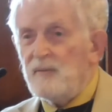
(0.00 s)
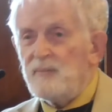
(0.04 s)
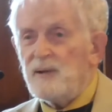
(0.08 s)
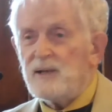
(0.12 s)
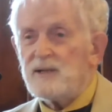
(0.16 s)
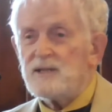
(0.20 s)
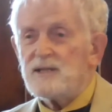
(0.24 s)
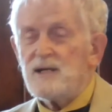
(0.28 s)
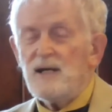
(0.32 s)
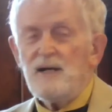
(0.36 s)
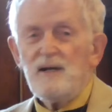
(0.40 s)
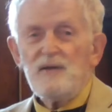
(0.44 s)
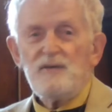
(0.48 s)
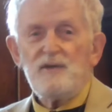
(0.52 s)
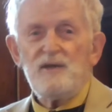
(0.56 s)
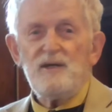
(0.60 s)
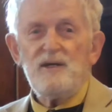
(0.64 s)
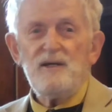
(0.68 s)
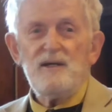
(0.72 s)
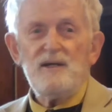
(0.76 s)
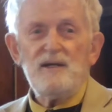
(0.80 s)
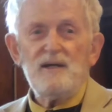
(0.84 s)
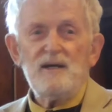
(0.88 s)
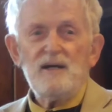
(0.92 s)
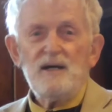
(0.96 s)
But
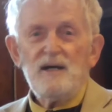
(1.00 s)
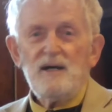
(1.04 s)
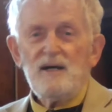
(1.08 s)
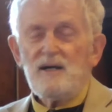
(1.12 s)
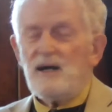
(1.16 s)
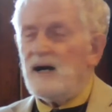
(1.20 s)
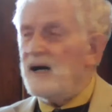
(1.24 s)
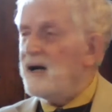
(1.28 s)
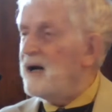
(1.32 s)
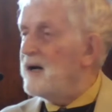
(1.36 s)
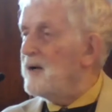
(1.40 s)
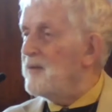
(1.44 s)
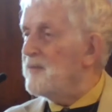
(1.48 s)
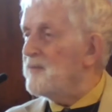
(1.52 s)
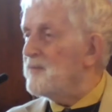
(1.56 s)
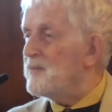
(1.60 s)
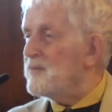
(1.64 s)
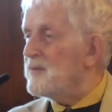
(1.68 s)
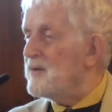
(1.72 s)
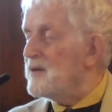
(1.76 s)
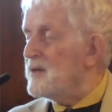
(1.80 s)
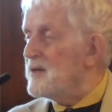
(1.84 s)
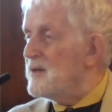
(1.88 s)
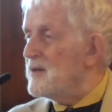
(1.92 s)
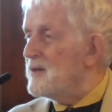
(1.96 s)
the
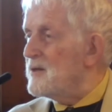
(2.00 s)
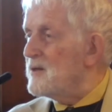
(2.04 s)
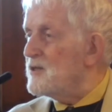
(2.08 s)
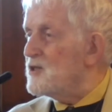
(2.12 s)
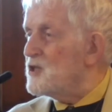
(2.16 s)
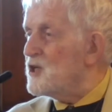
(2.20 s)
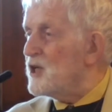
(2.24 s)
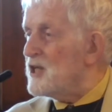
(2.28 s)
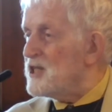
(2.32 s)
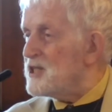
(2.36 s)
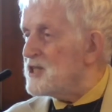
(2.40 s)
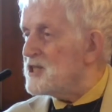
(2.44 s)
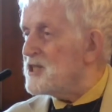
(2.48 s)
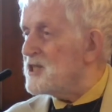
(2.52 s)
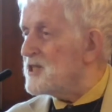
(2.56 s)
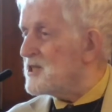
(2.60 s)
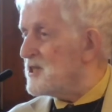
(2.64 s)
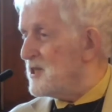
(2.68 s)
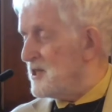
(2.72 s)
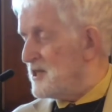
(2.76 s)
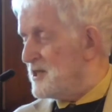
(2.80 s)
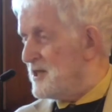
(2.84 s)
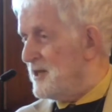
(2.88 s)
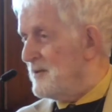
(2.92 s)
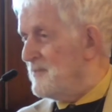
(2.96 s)
justice
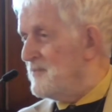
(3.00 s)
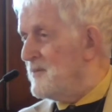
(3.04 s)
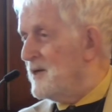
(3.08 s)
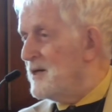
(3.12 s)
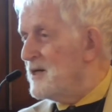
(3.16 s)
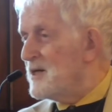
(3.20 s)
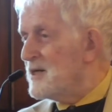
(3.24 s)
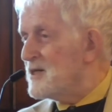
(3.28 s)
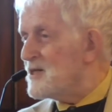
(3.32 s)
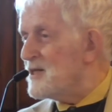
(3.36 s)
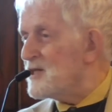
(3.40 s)
system